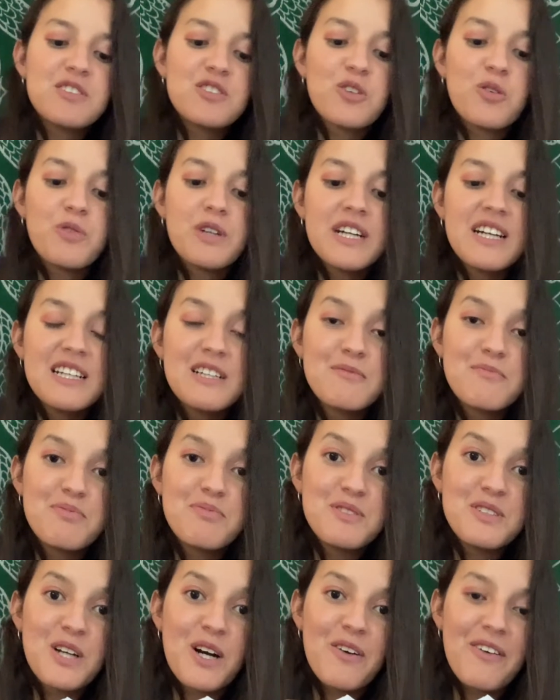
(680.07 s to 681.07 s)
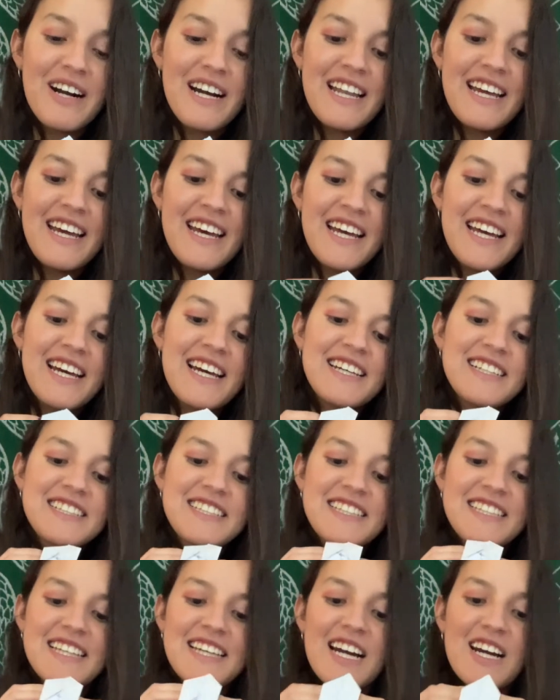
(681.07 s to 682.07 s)
So we're going to blow on it and
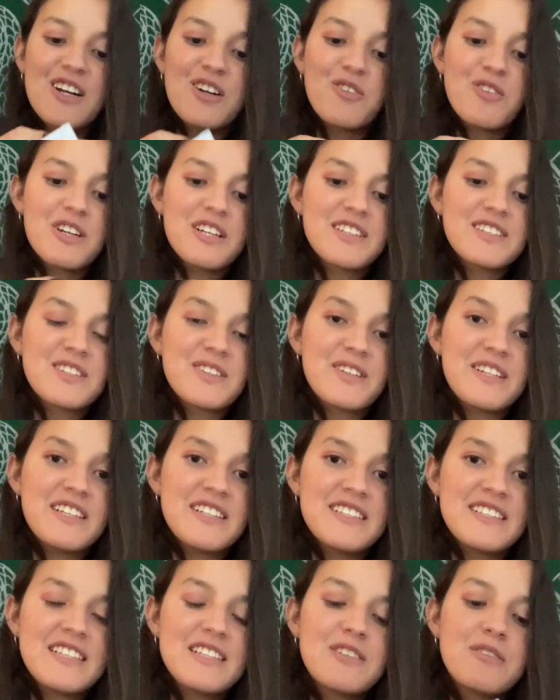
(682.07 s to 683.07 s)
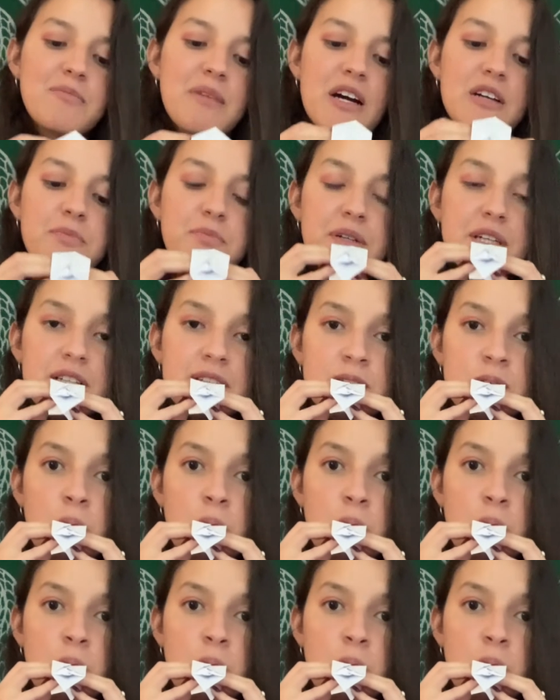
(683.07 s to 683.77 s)
see how it works. So here's a little mouthpiece.